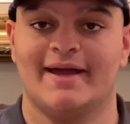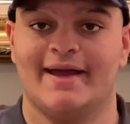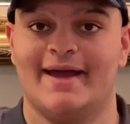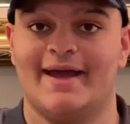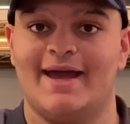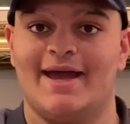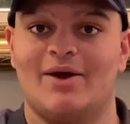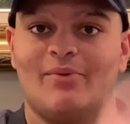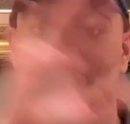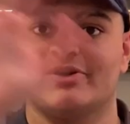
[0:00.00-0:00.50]

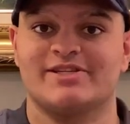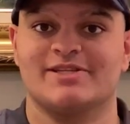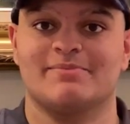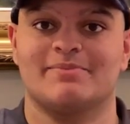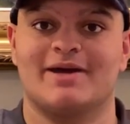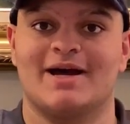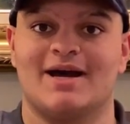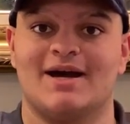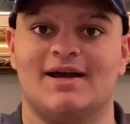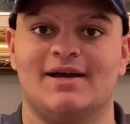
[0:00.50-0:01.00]
Hey, what's
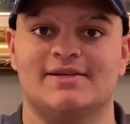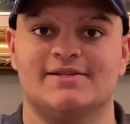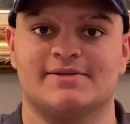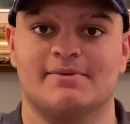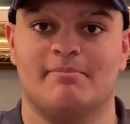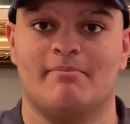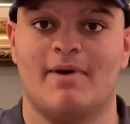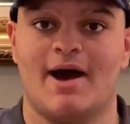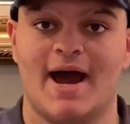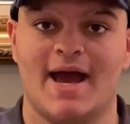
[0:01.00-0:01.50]
up
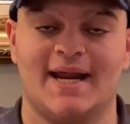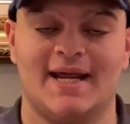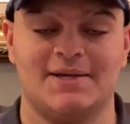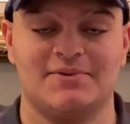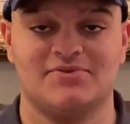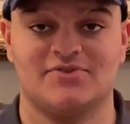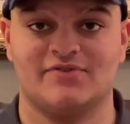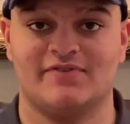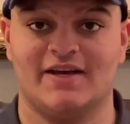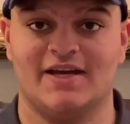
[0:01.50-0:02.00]
guys? My
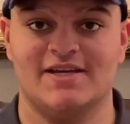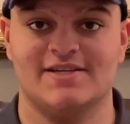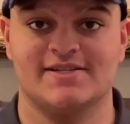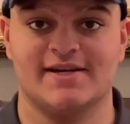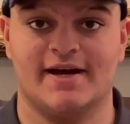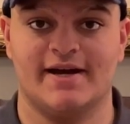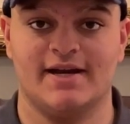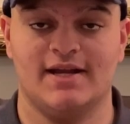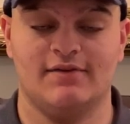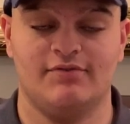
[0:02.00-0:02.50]
name's
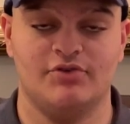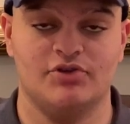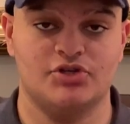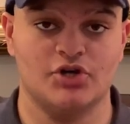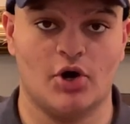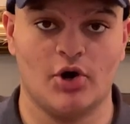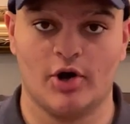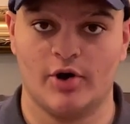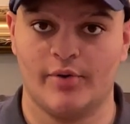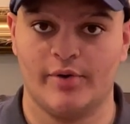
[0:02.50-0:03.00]
Faison. If you
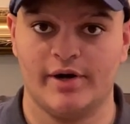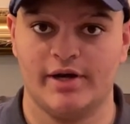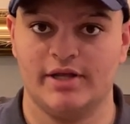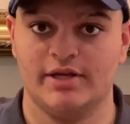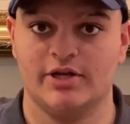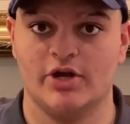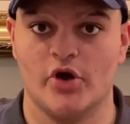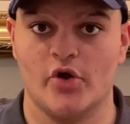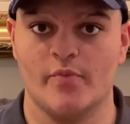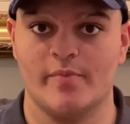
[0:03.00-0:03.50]
don't
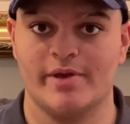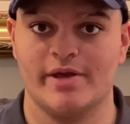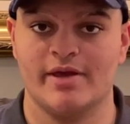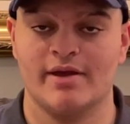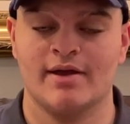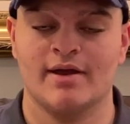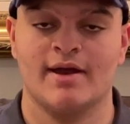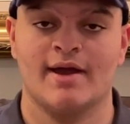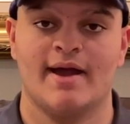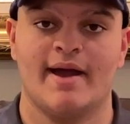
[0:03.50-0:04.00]
already know
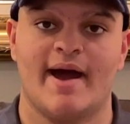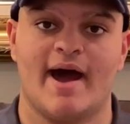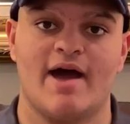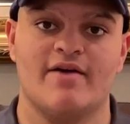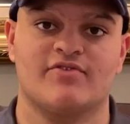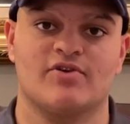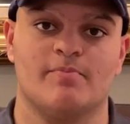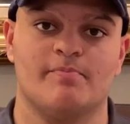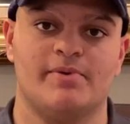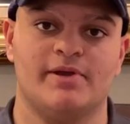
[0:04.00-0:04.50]
me,
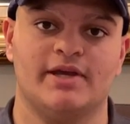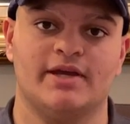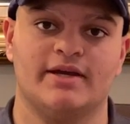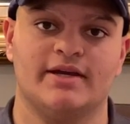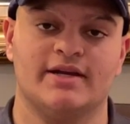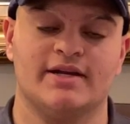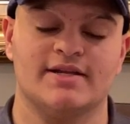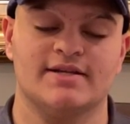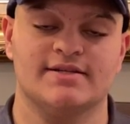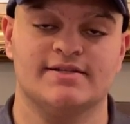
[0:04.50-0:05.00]
I've
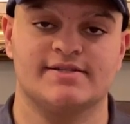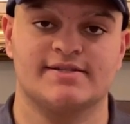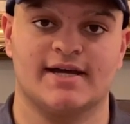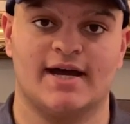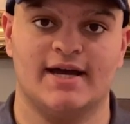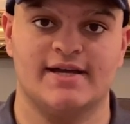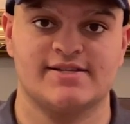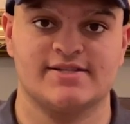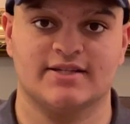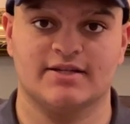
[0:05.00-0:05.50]
competed at
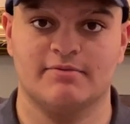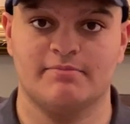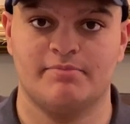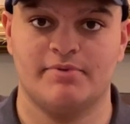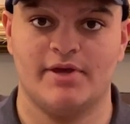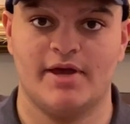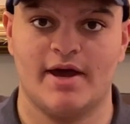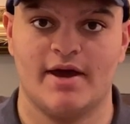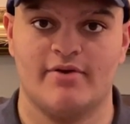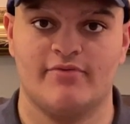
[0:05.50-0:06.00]
Science
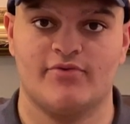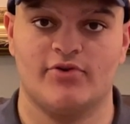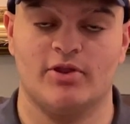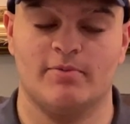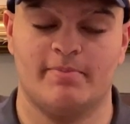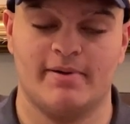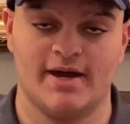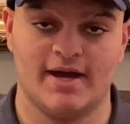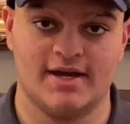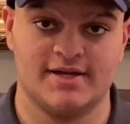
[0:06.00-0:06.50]
Olympiad for the
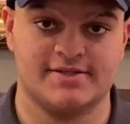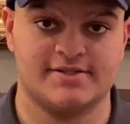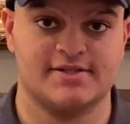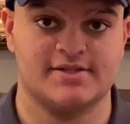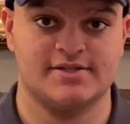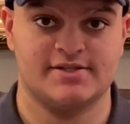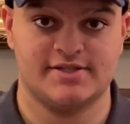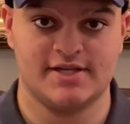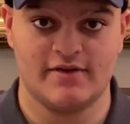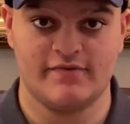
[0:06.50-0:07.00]

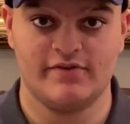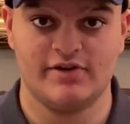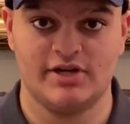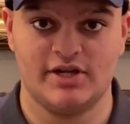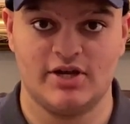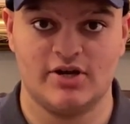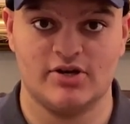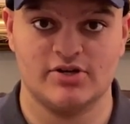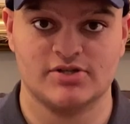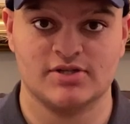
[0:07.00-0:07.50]
past seven
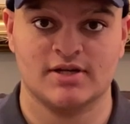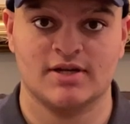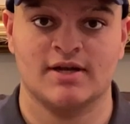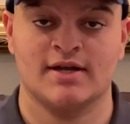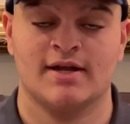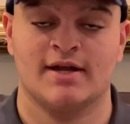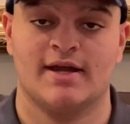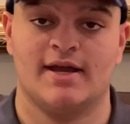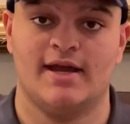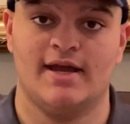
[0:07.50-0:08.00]
years
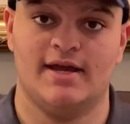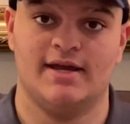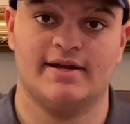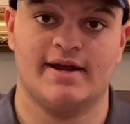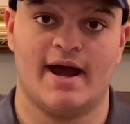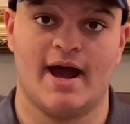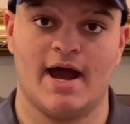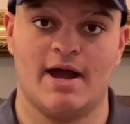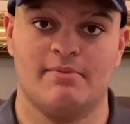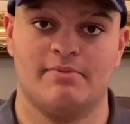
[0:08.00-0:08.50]
and
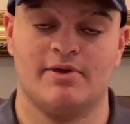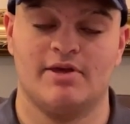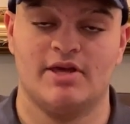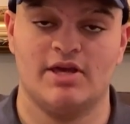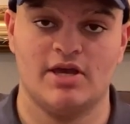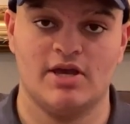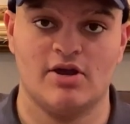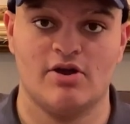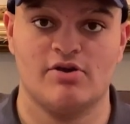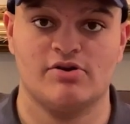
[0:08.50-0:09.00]
I'm
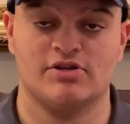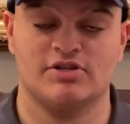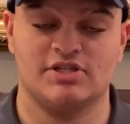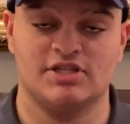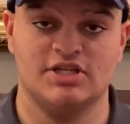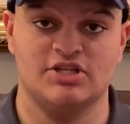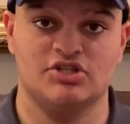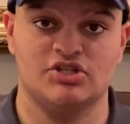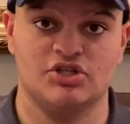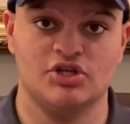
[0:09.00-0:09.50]
here to
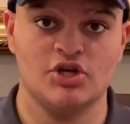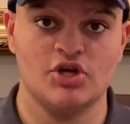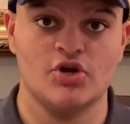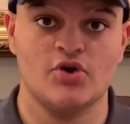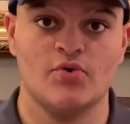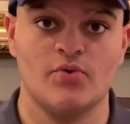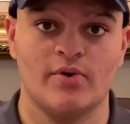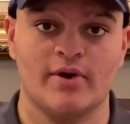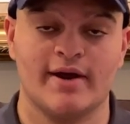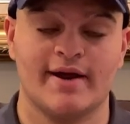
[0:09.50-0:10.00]
teach
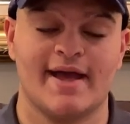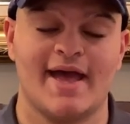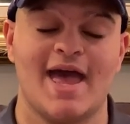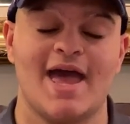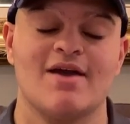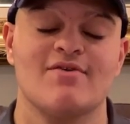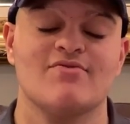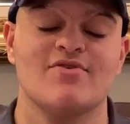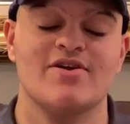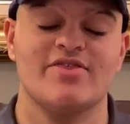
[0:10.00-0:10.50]
you
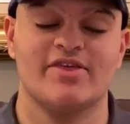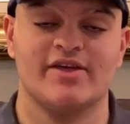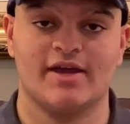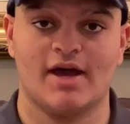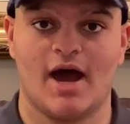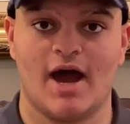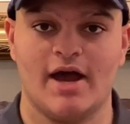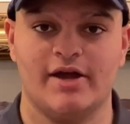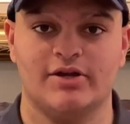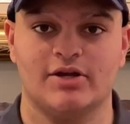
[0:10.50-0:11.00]
everything
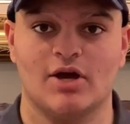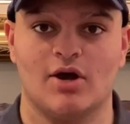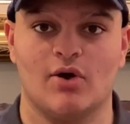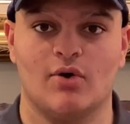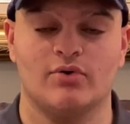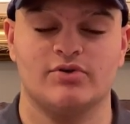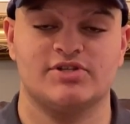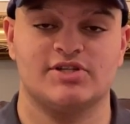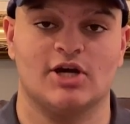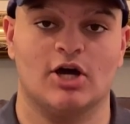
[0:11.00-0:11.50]
I
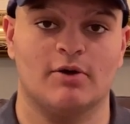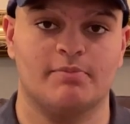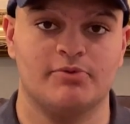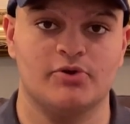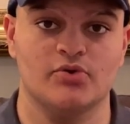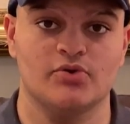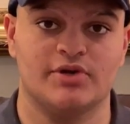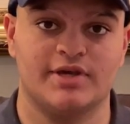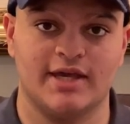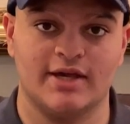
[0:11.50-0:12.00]
know to help
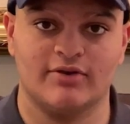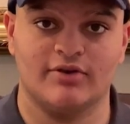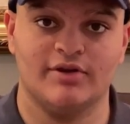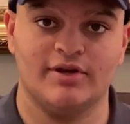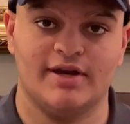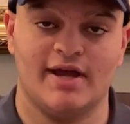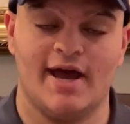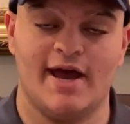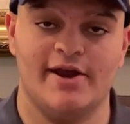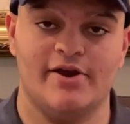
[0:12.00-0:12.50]
you kill
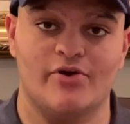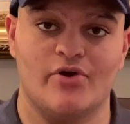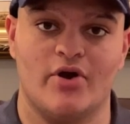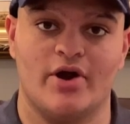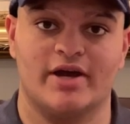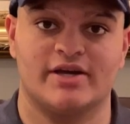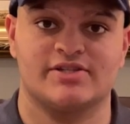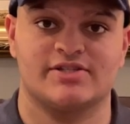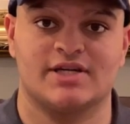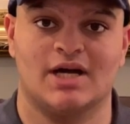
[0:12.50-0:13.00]
it at your
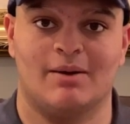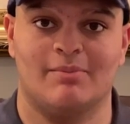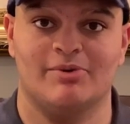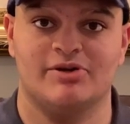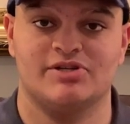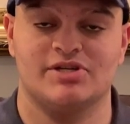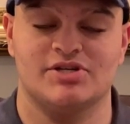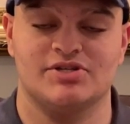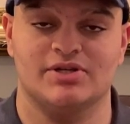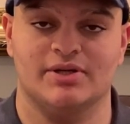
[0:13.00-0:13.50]
next
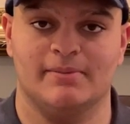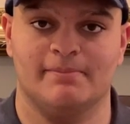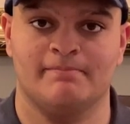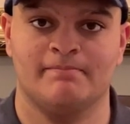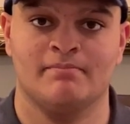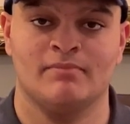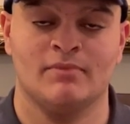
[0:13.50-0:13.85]
competition.